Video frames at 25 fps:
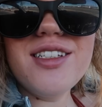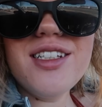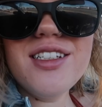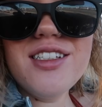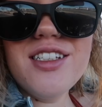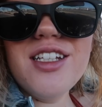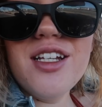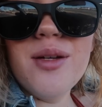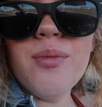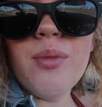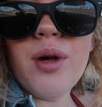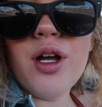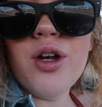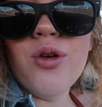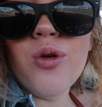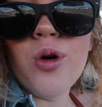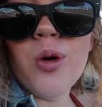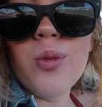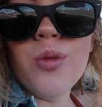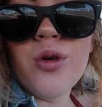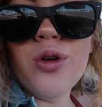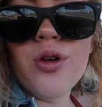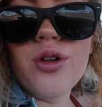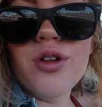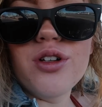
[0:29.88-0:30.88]
This isn't in my
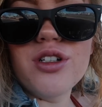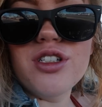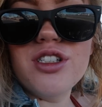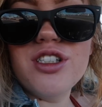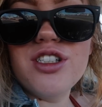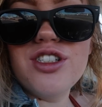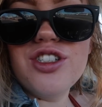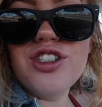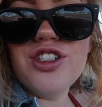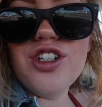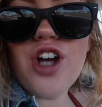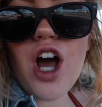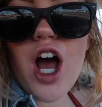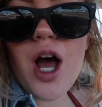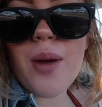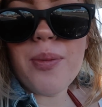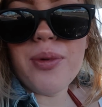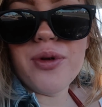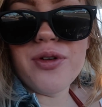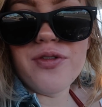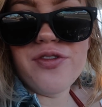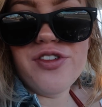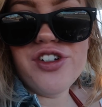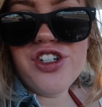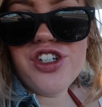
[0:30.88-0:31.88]
normal
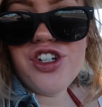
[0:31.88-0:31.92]
stop of